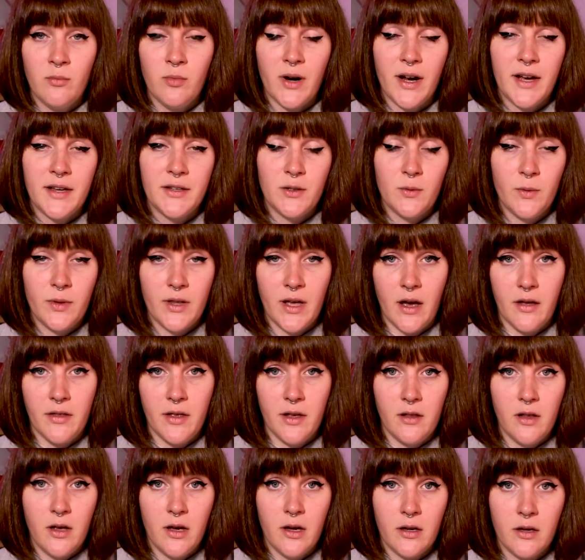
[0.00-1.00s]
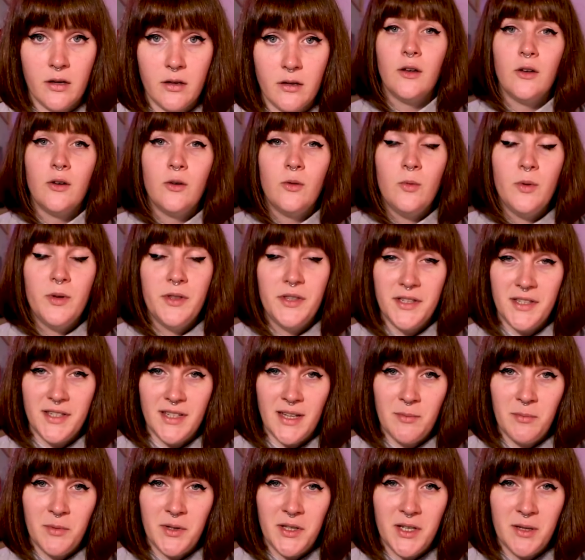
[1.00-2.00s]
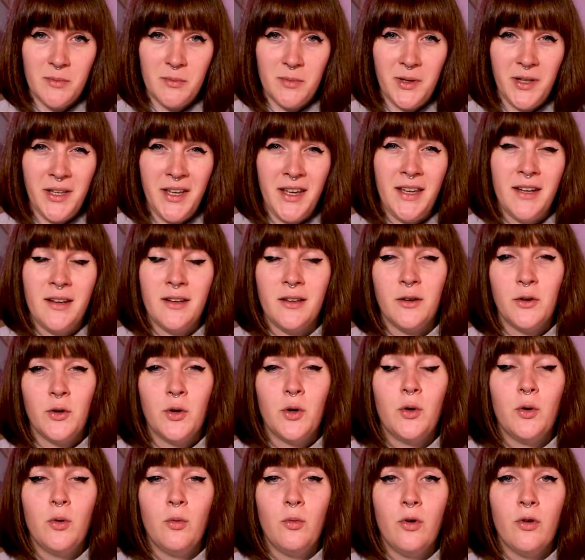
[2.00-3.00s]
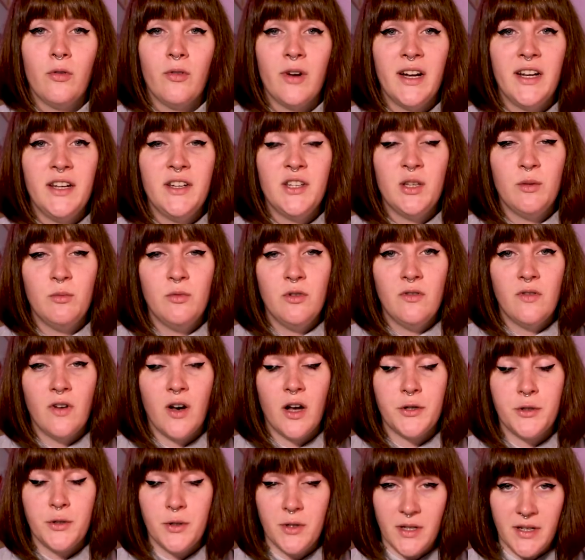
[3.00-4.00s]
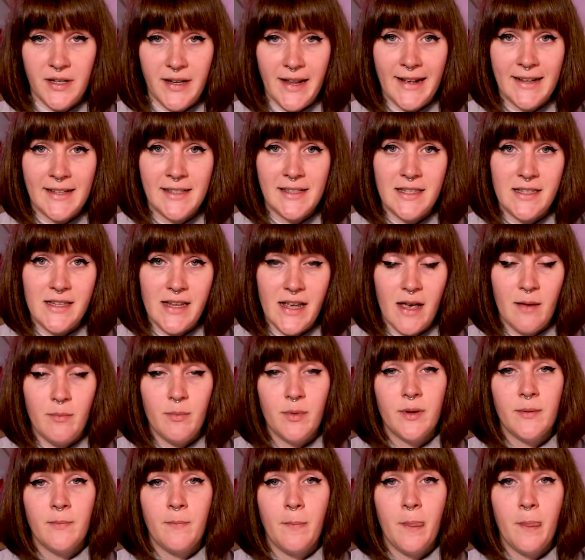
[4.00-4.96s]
impressed with how they look. With assembly complete, we're ready to move on to the next step,